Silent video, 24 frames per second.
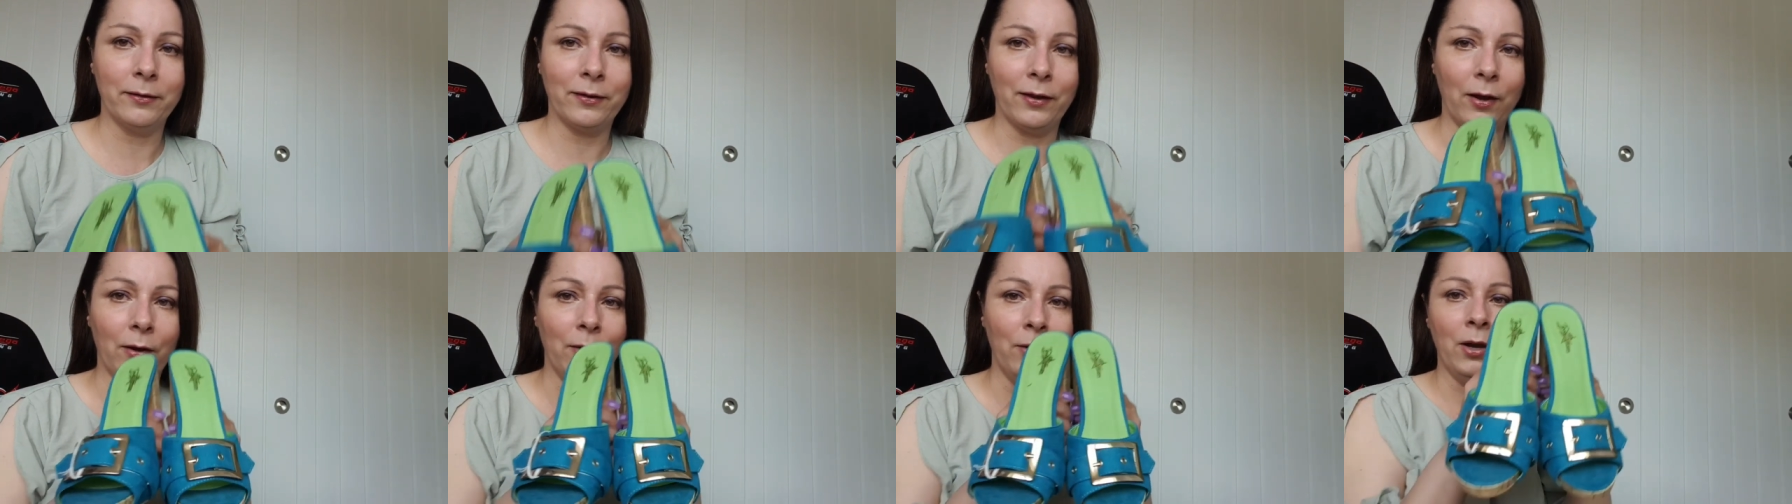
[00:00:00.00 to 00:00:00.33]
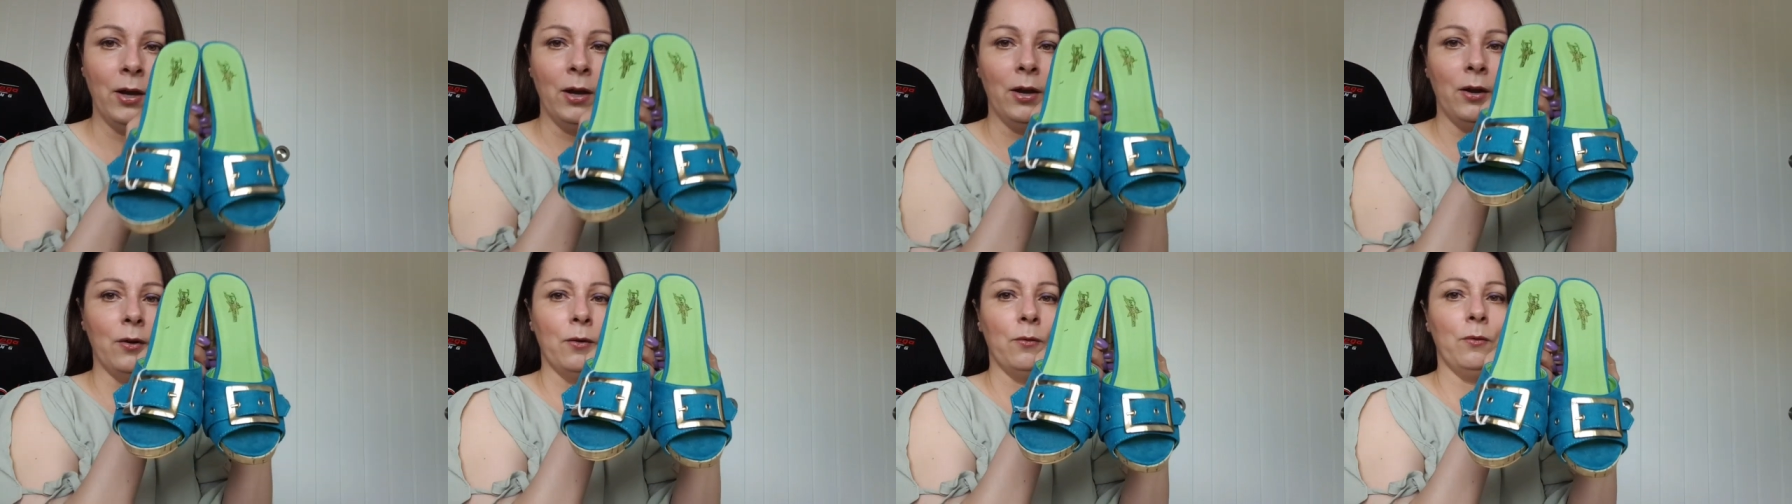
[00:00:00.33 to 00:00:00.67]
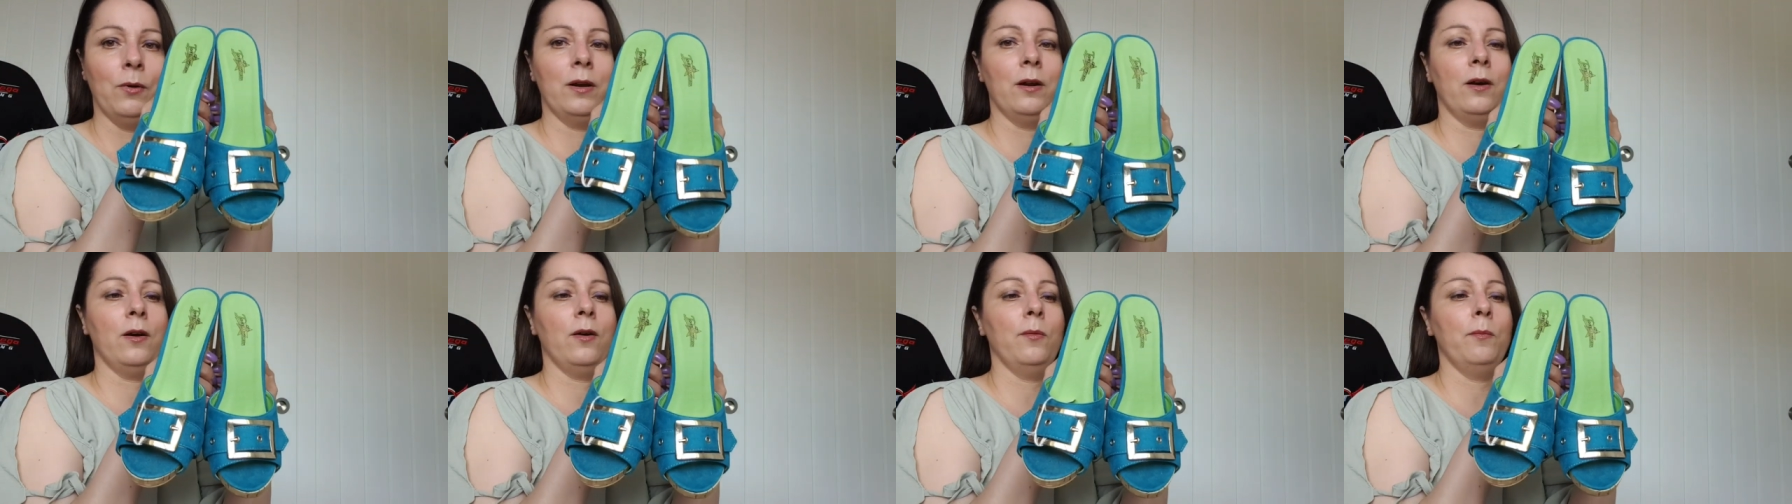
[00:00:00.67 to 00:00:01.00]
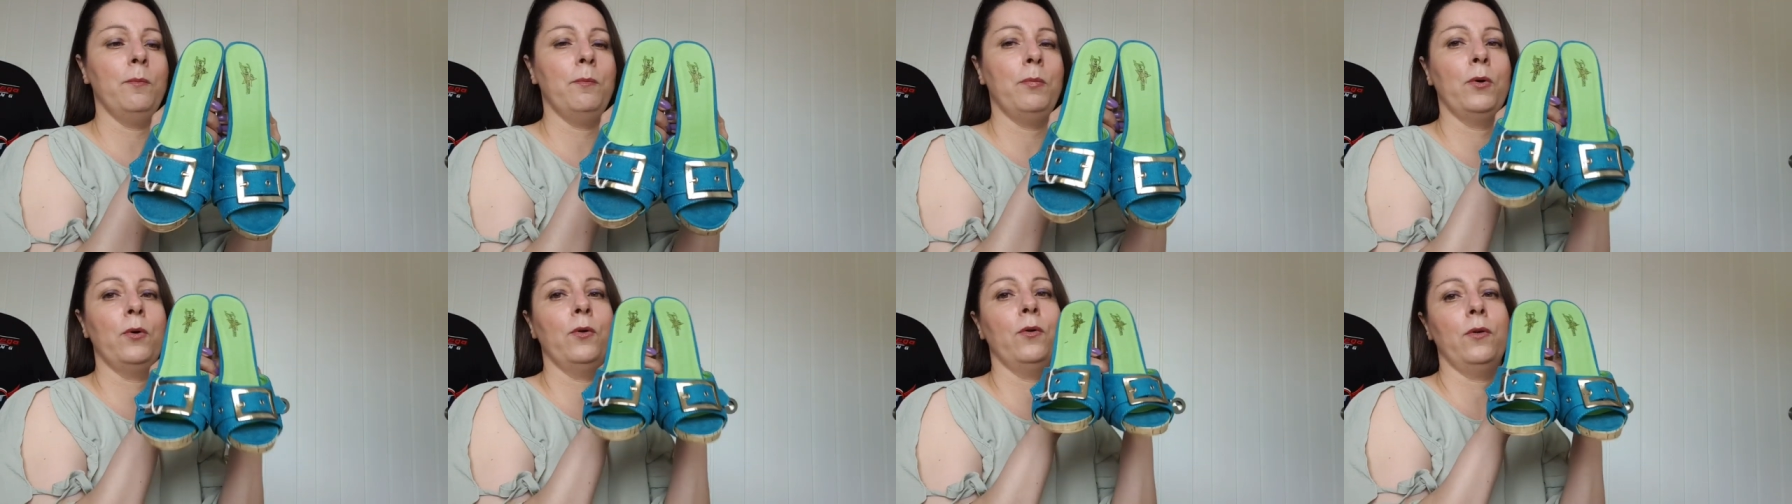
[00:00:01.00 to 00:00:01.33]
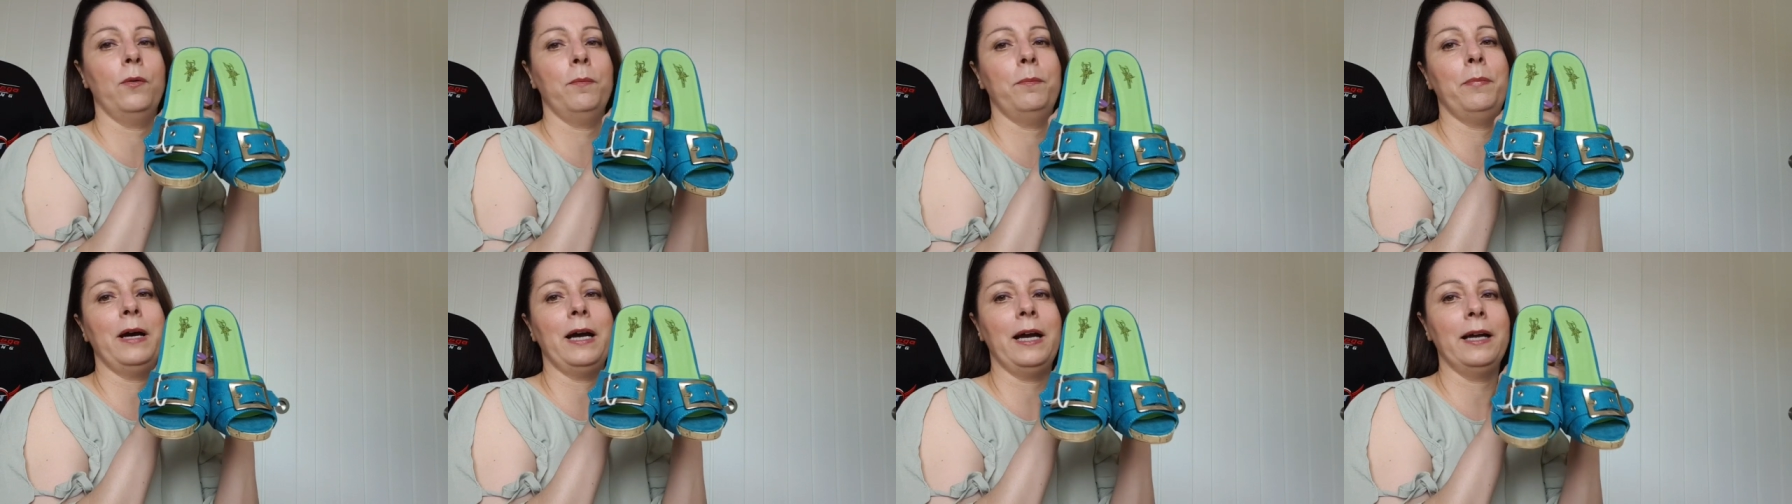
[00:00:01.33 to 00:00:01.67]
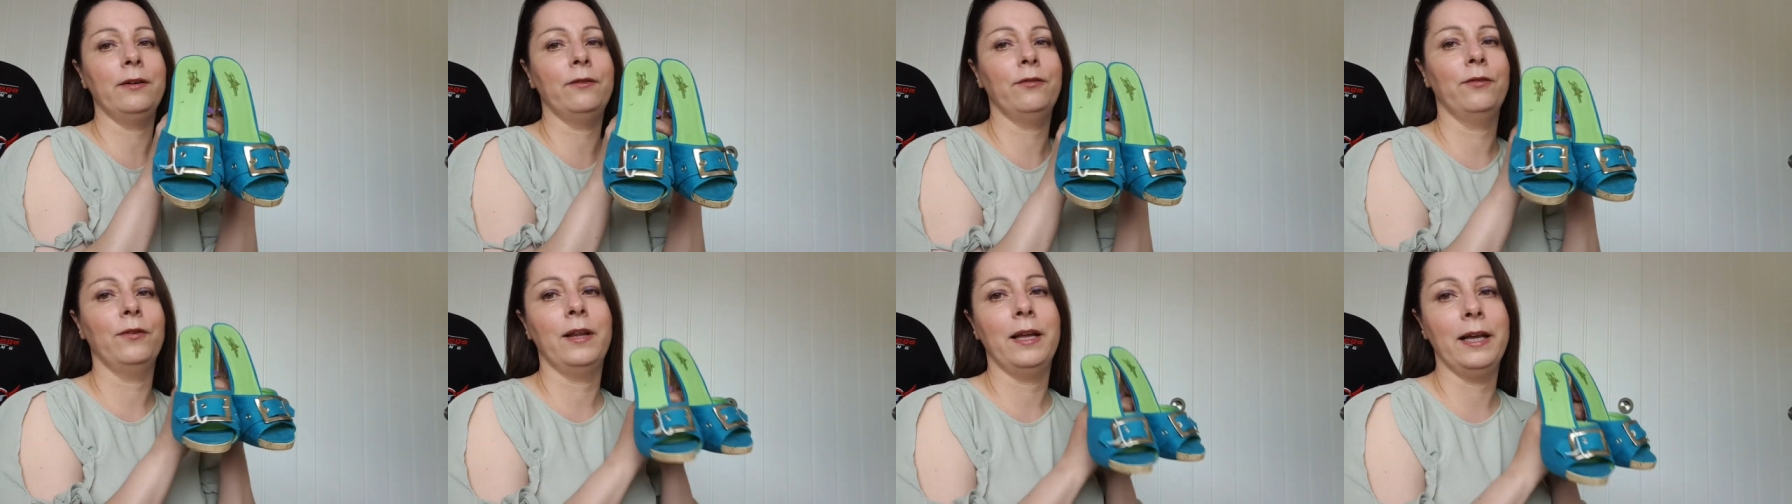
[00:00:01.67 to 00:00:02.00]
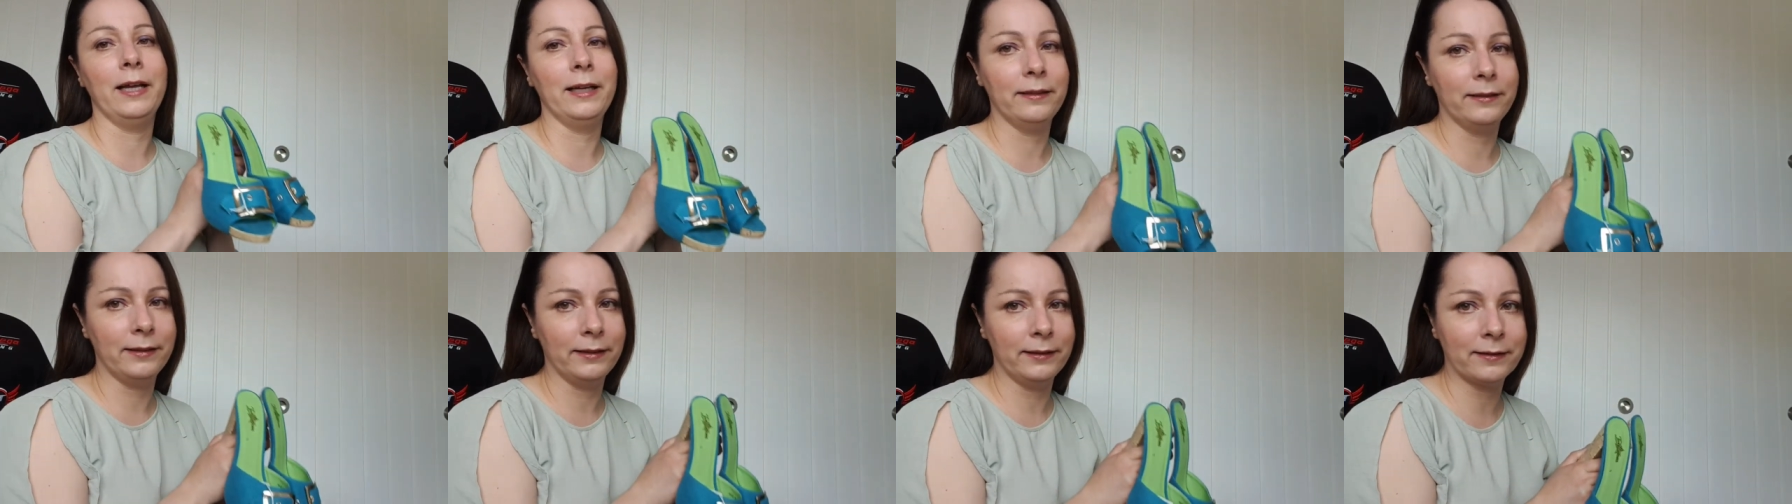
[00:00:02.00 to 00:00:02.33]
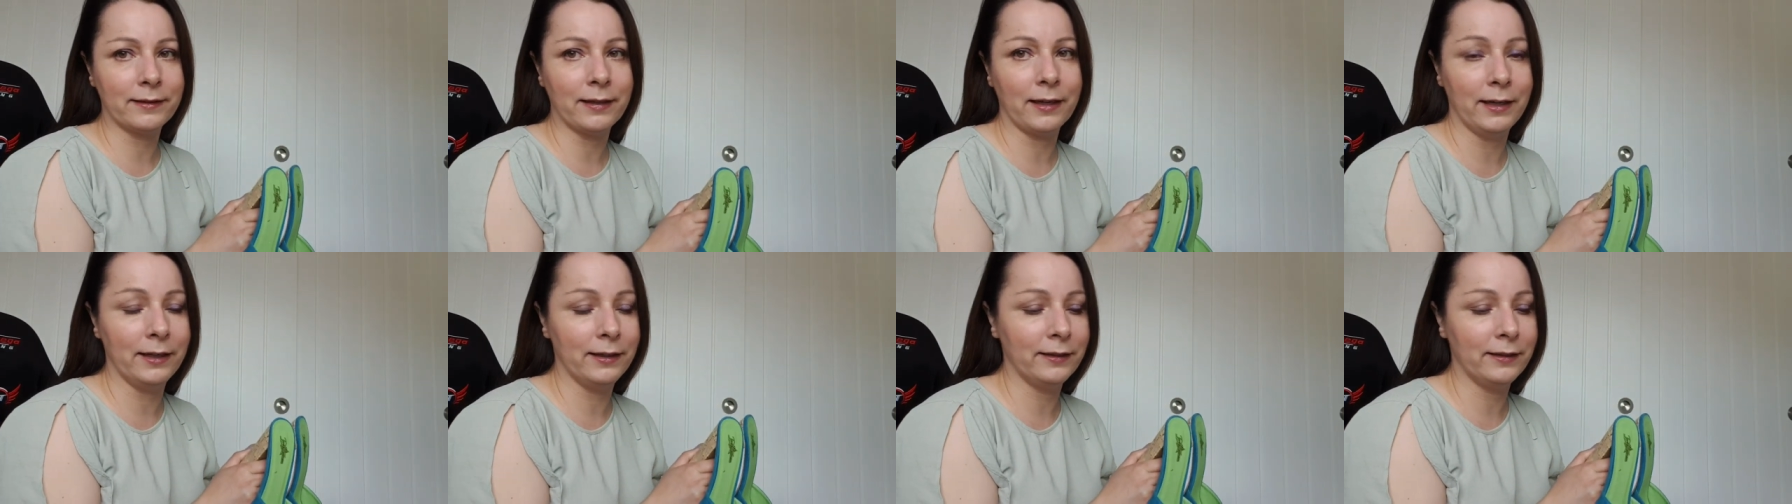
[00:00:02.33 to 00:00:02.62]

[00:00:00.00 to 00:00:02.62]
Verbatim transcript: So when i bought and paid for these, he's,